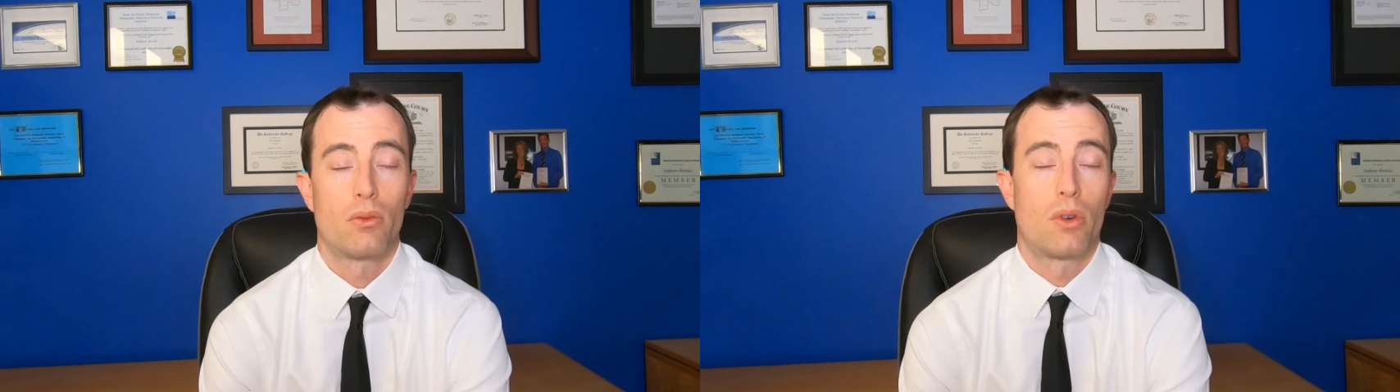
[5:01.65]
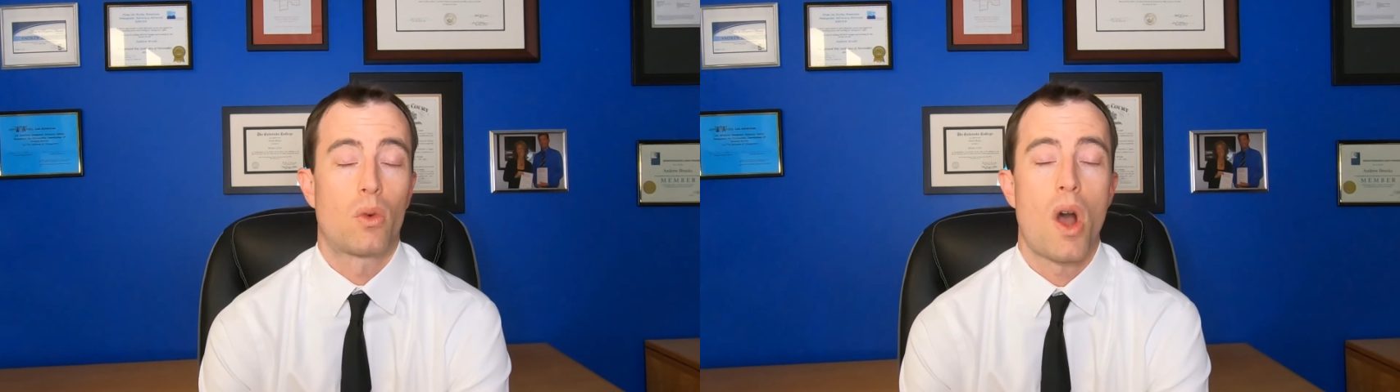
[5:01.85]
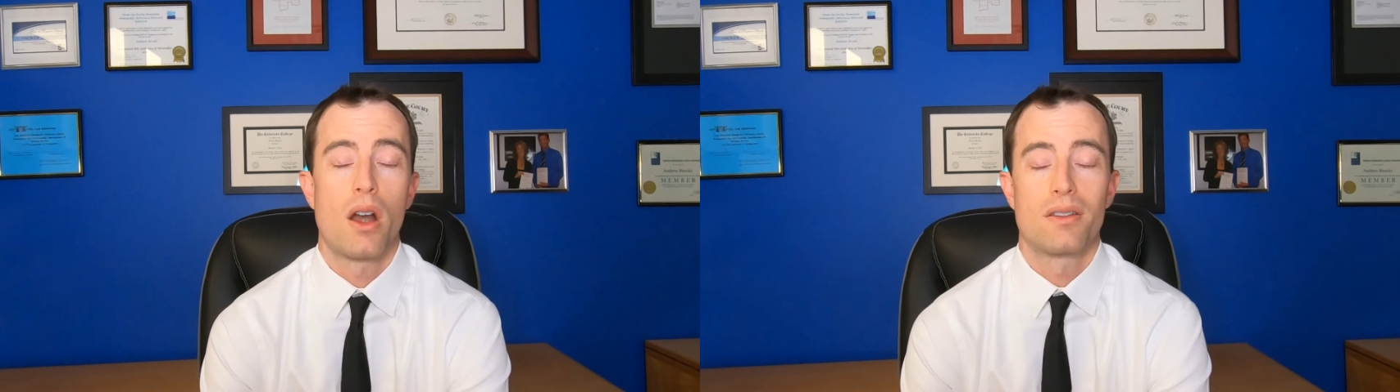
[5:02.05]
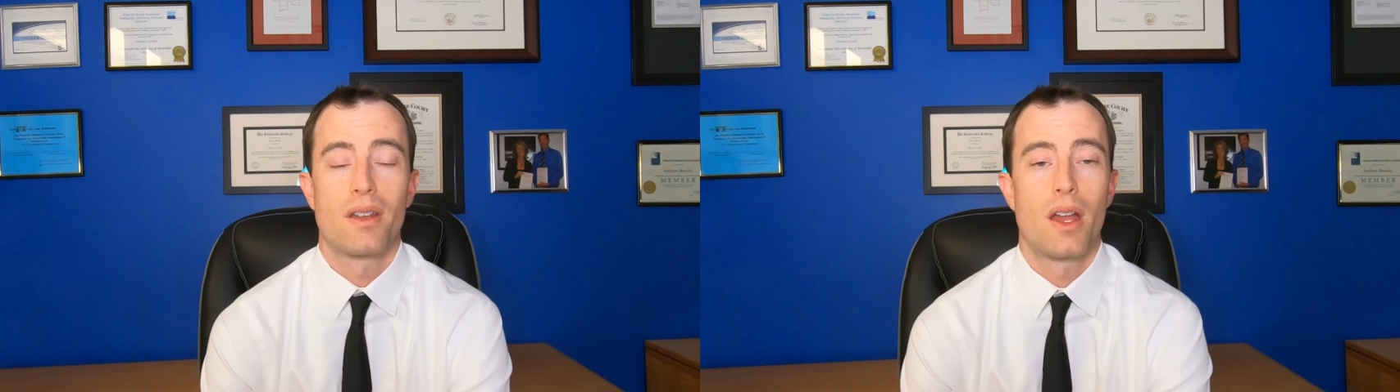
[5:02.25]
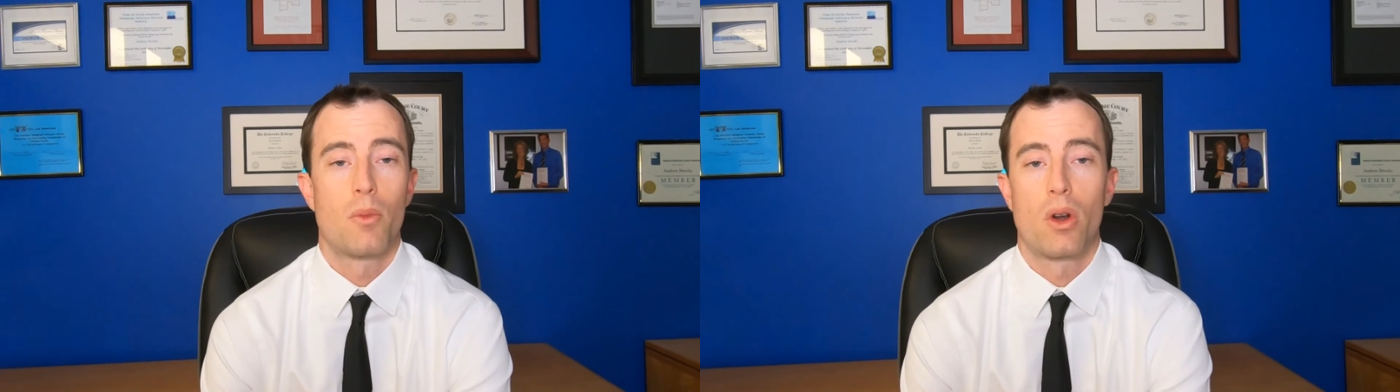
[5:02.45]
requires
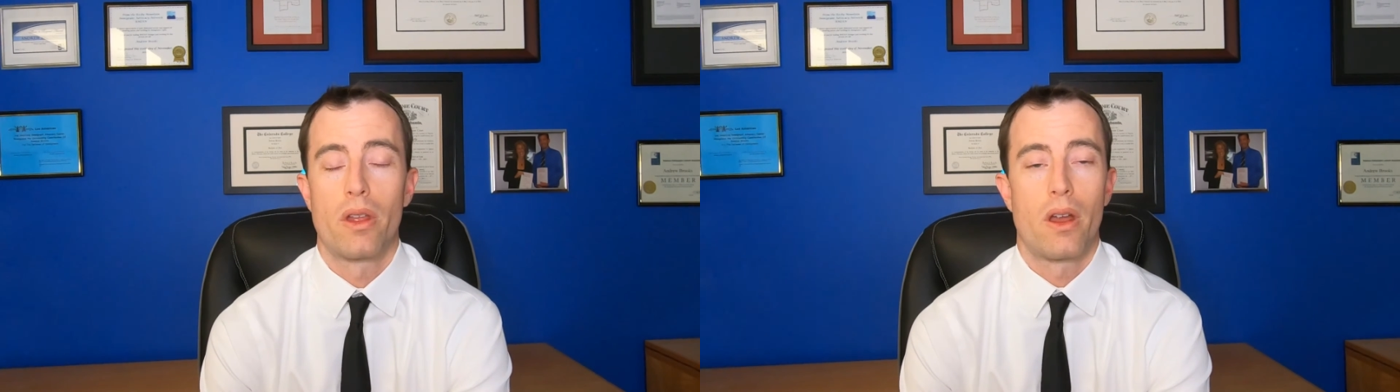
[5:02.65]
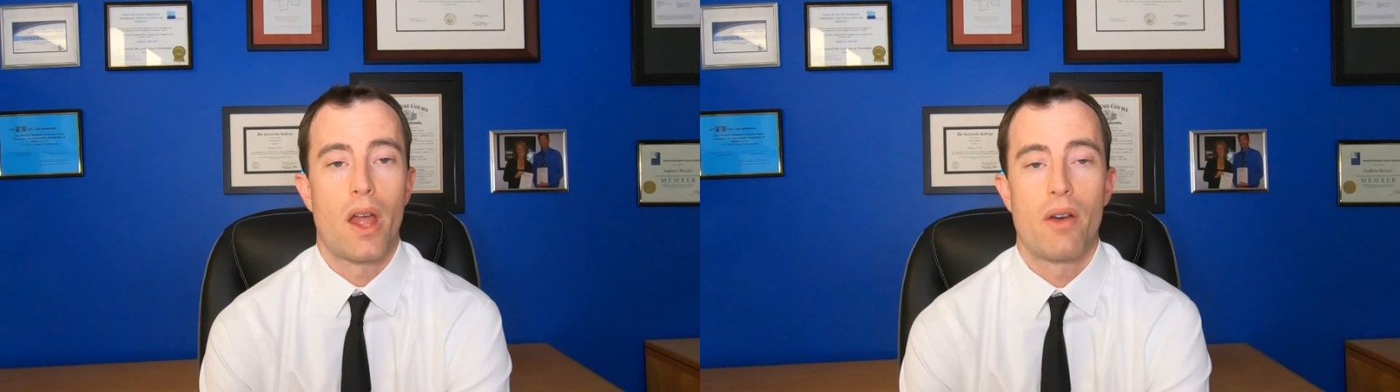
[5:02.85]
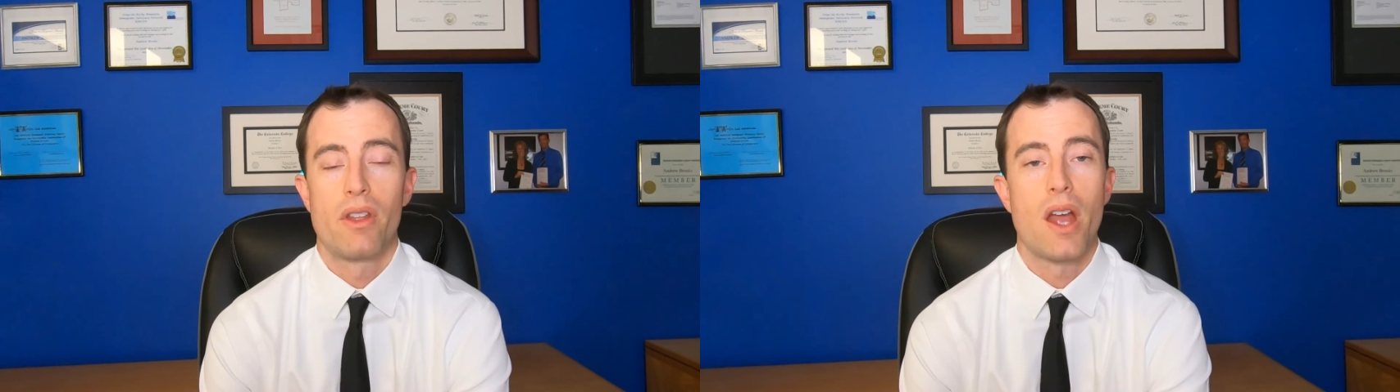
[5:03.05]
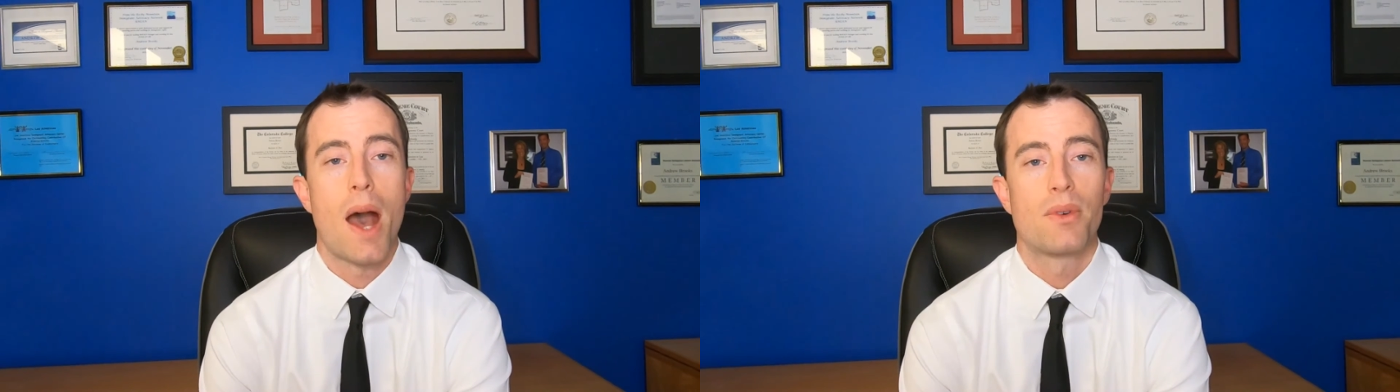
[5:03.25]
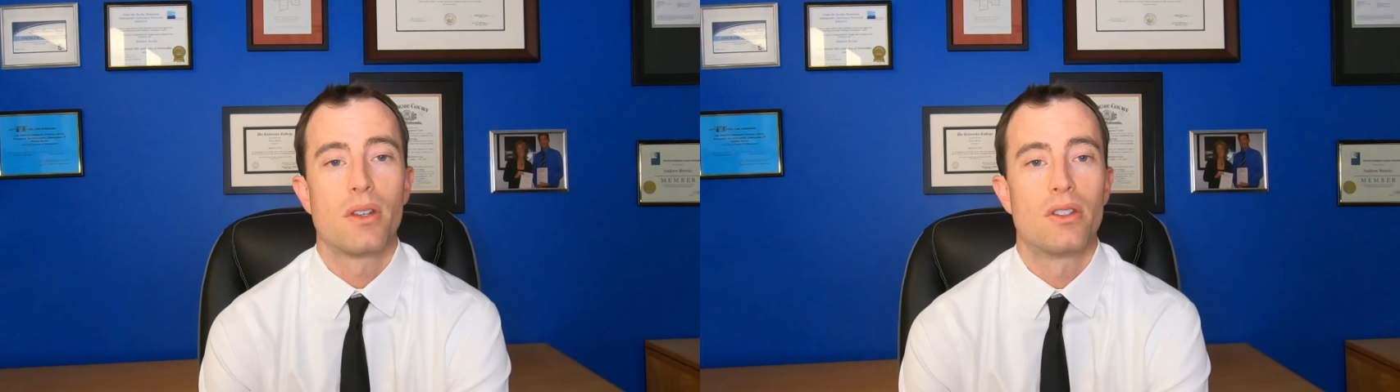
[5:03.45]
them, or they have the
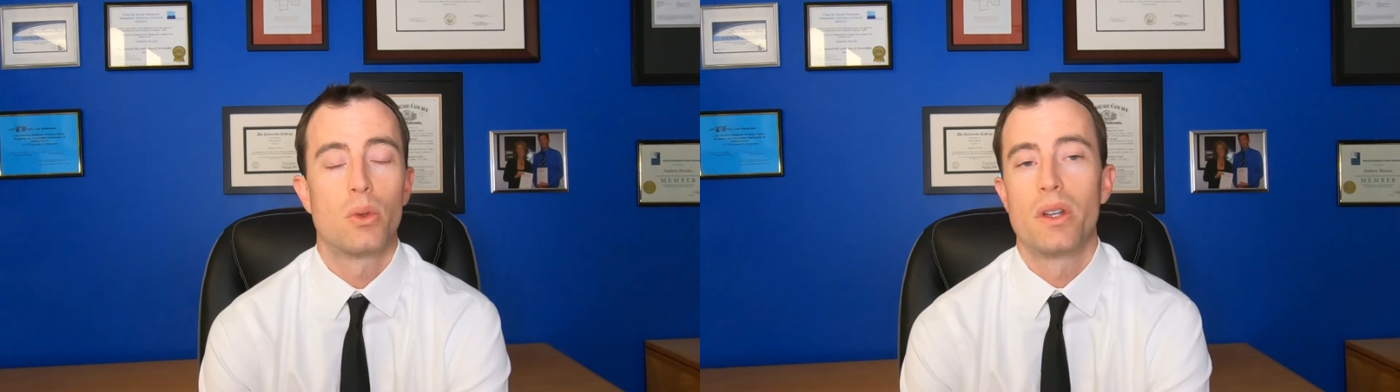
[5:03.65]
option to